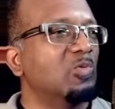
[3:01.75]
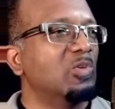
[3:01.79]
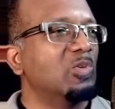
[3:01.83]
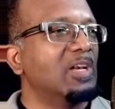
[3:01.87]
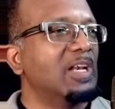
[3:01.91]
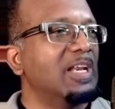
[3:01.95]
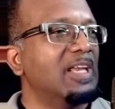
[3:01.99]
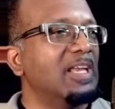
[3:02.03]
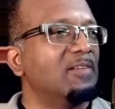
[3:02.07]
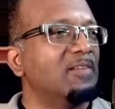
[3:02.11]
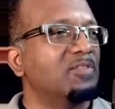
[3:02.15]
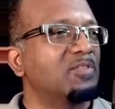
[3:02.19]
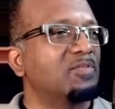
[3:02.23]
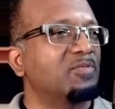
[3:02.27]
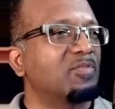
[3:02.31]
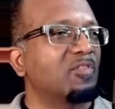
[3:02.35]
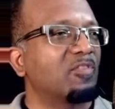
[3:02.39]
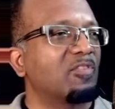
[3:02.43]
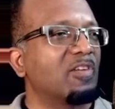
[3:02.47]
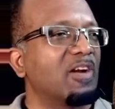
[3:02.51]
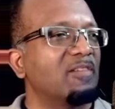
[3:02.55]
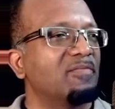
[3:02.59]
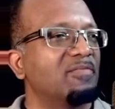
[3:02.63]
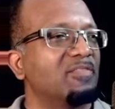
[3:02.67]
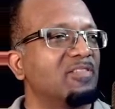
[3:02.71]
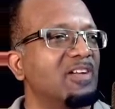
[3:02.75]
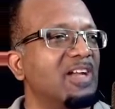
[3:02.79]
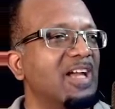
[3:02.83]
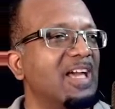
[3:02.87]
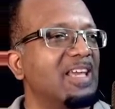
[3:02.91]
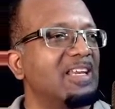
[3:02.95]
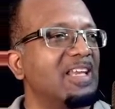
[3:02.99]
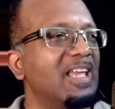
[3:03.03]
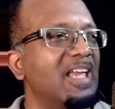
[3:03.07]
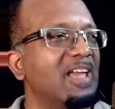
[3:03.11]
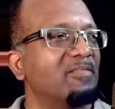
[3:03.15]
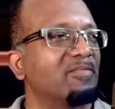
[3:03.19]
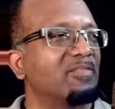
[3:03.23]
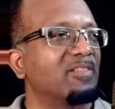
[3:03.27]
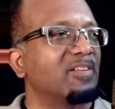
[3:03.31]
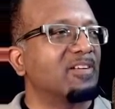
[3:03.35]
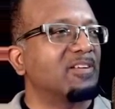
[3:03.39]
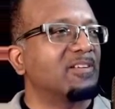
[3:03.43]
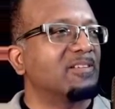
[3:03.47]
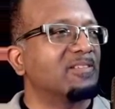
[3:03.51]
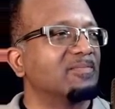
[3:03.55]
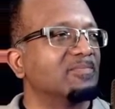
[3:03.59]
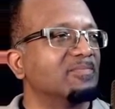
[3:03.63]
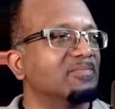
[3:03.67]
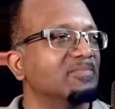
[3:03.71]
who lives forever and
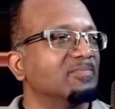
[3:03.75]
ever.